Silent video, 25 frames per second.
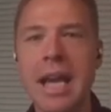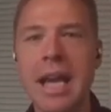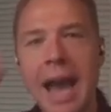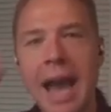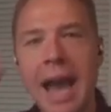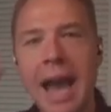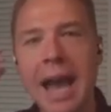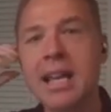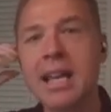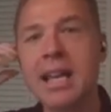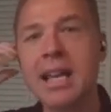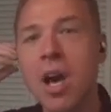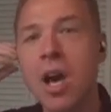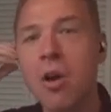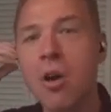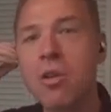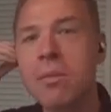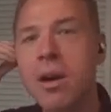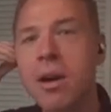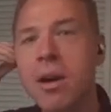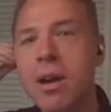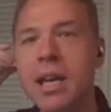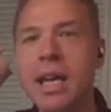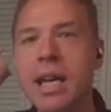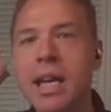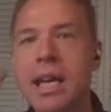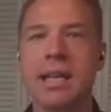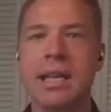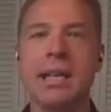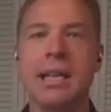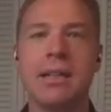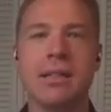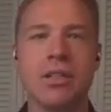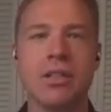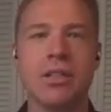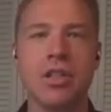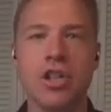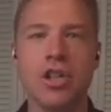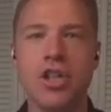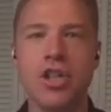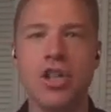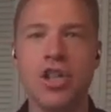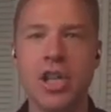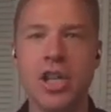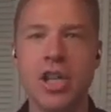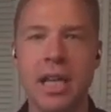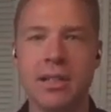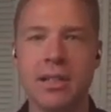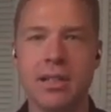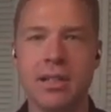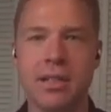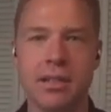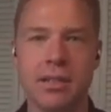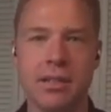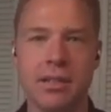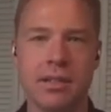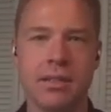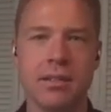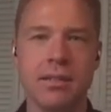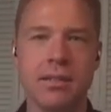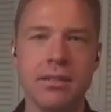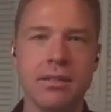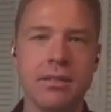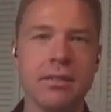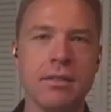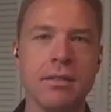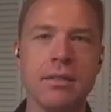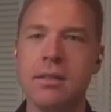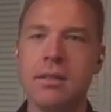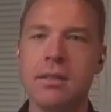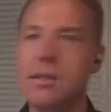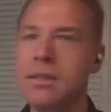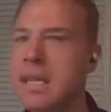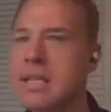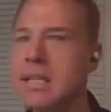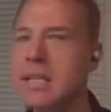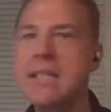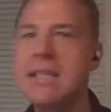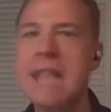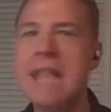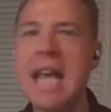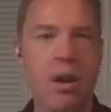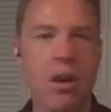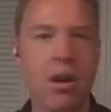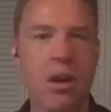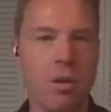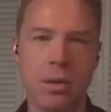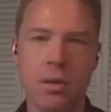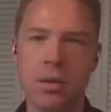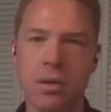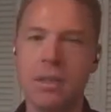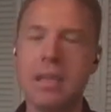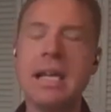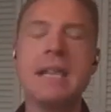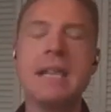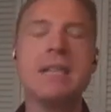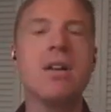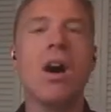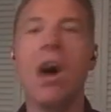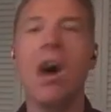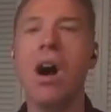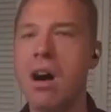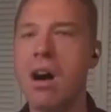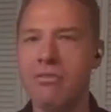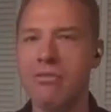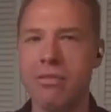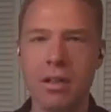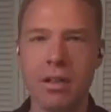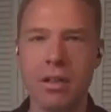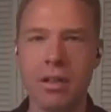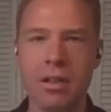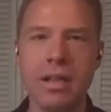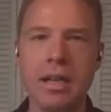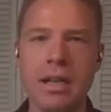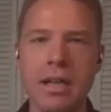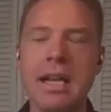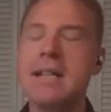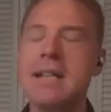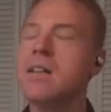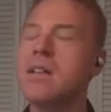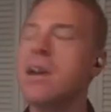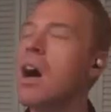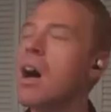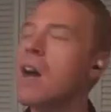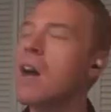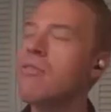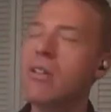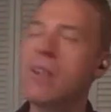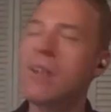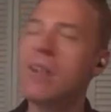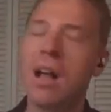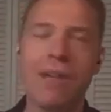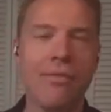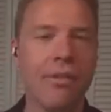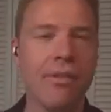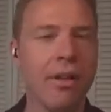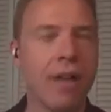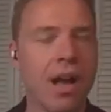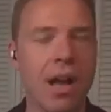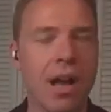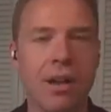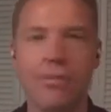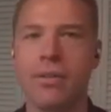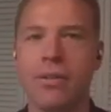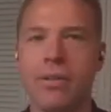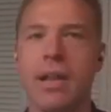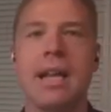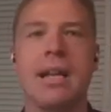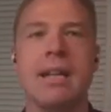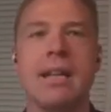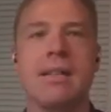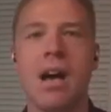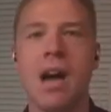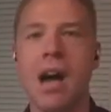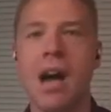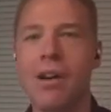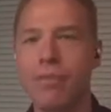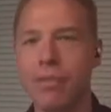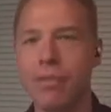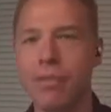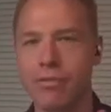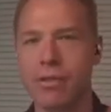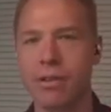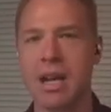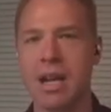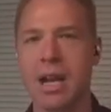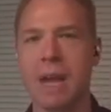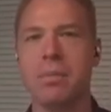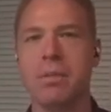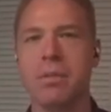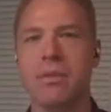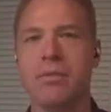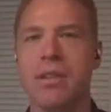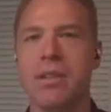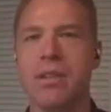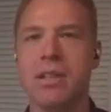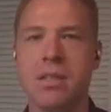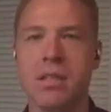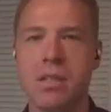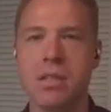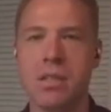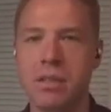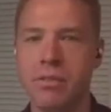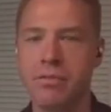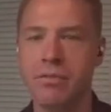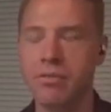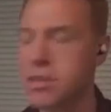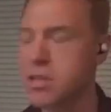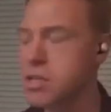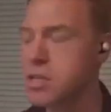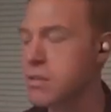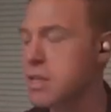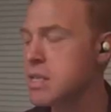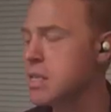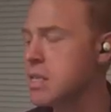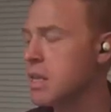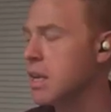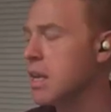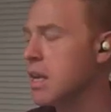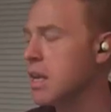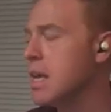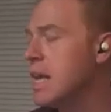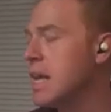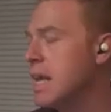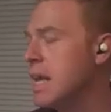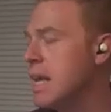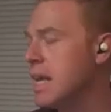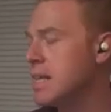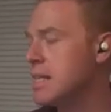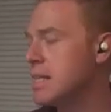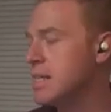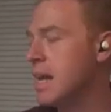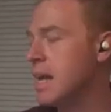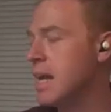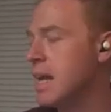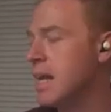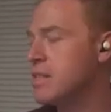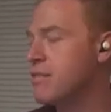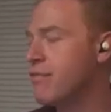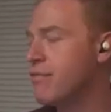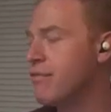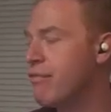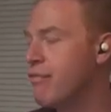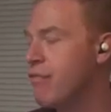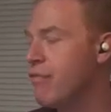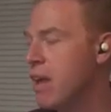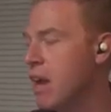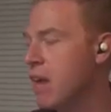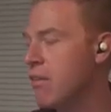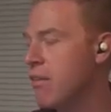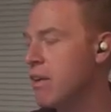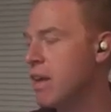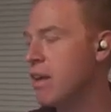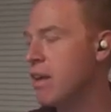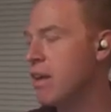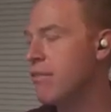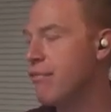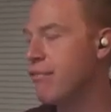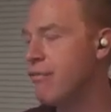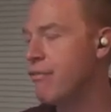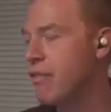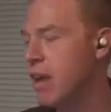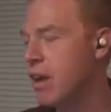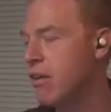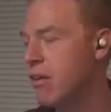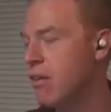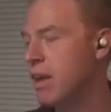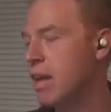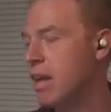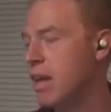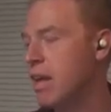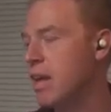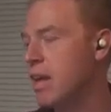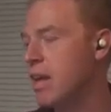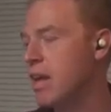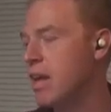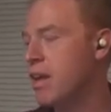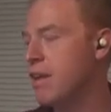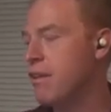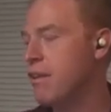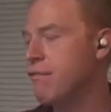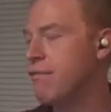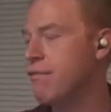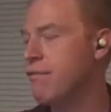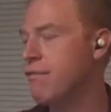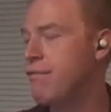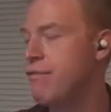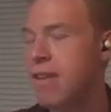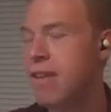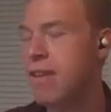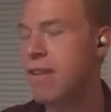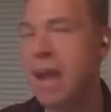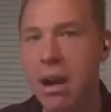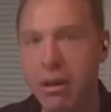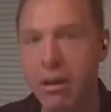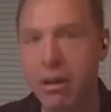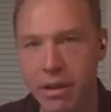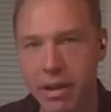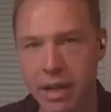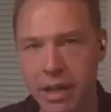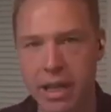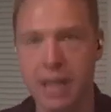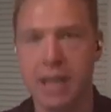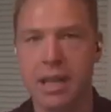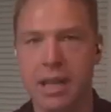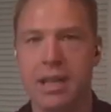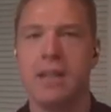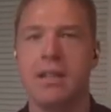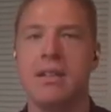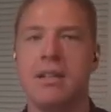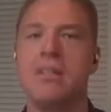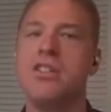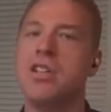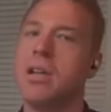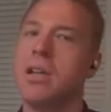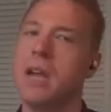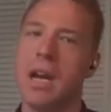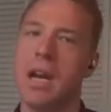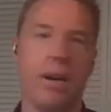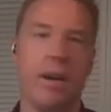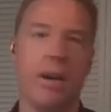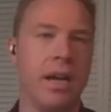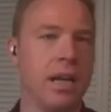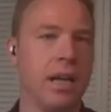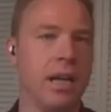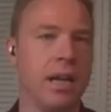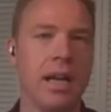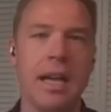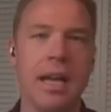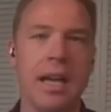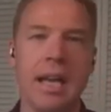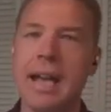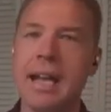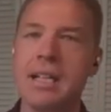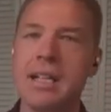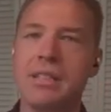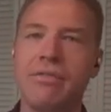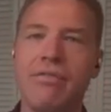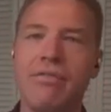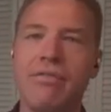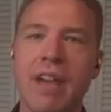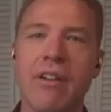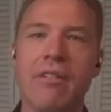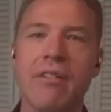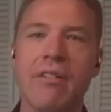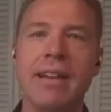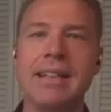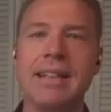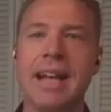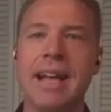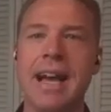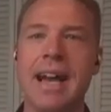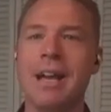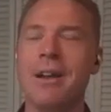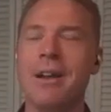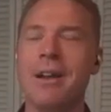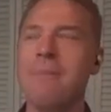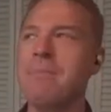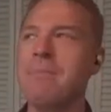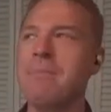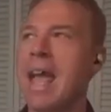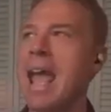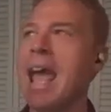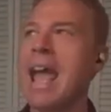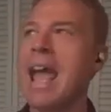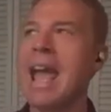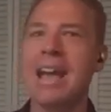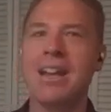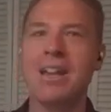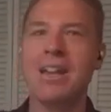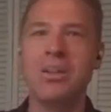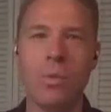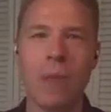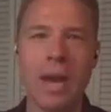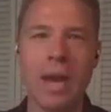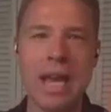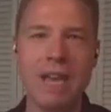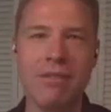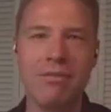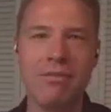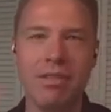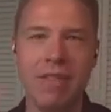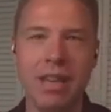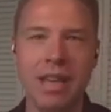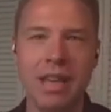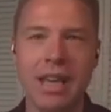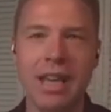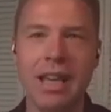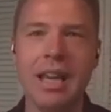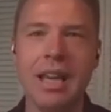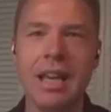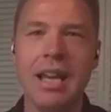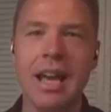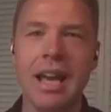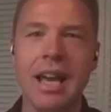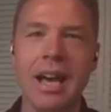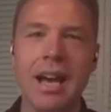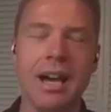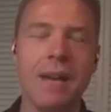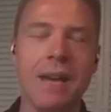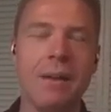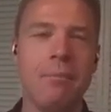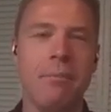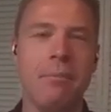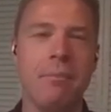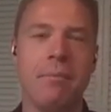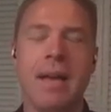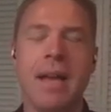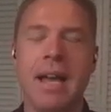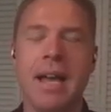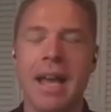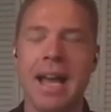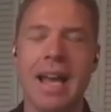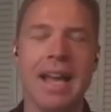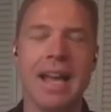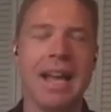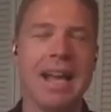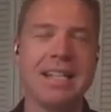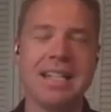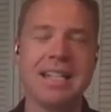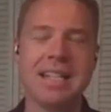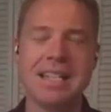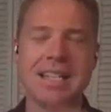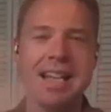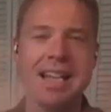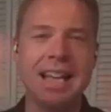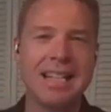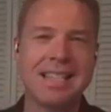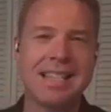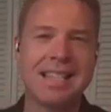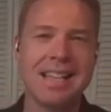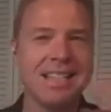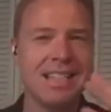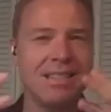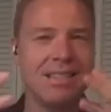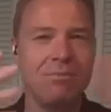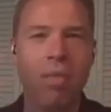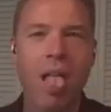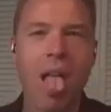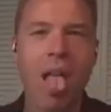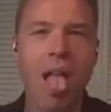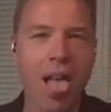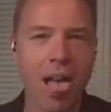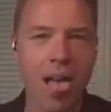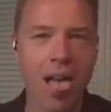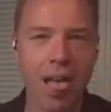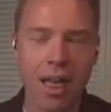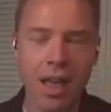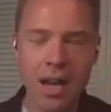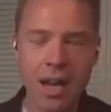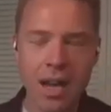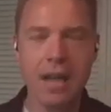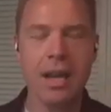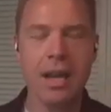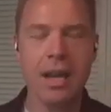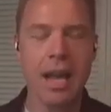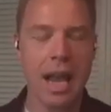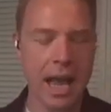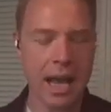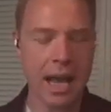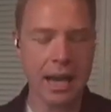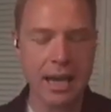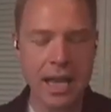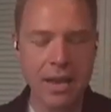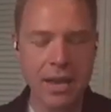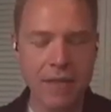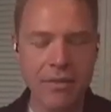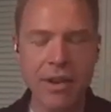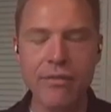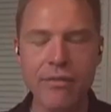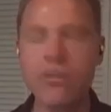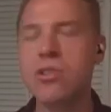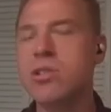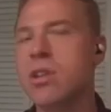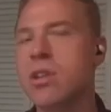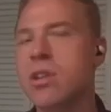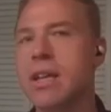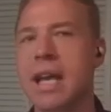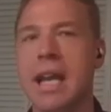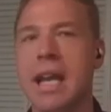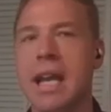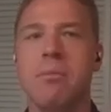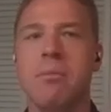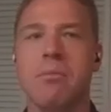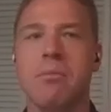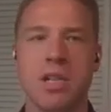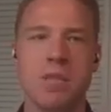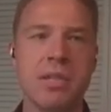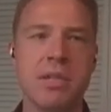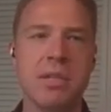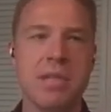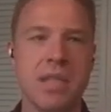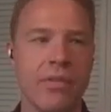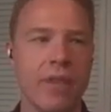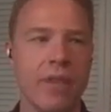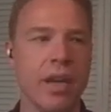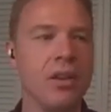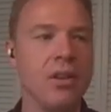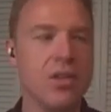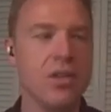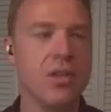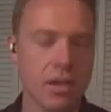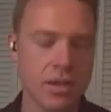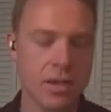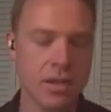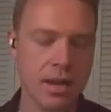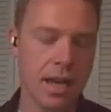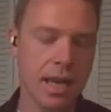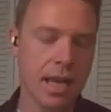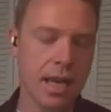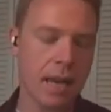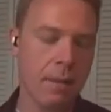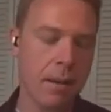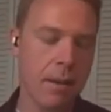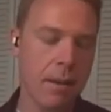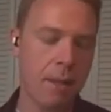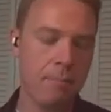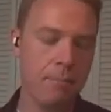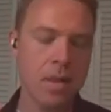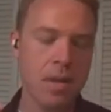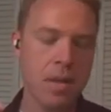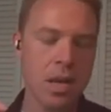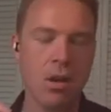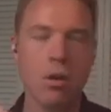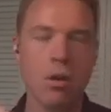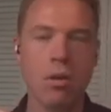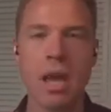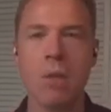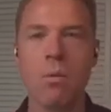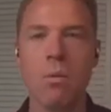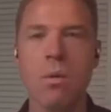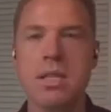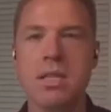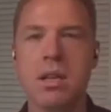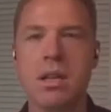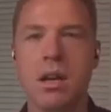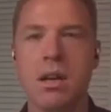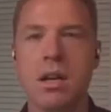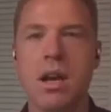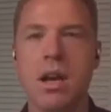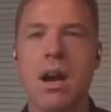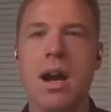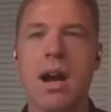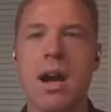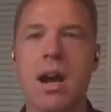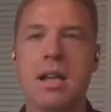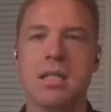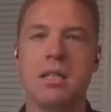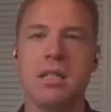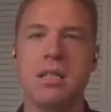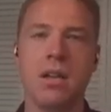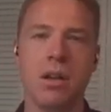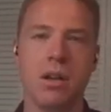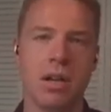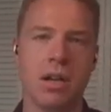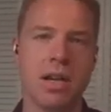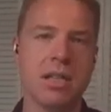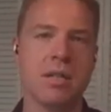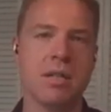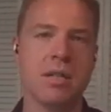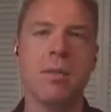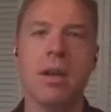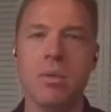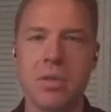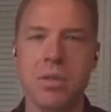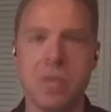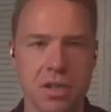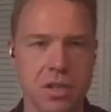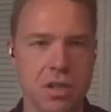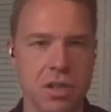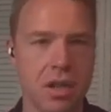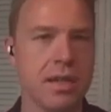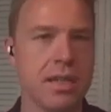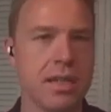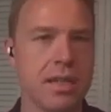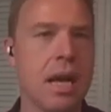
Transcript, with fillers: As they go to market, it's shit. It's terrible. It's awful. It's awful, awful, awful. And it's awful for a couple of reasons. The first reason is that it's very, very, very generic. It's very like hand wavy. Um, it, it just, it just there. And even if you start getting more specific and you start talking about, okay, what's our cost, you know, our customer acquisition cost?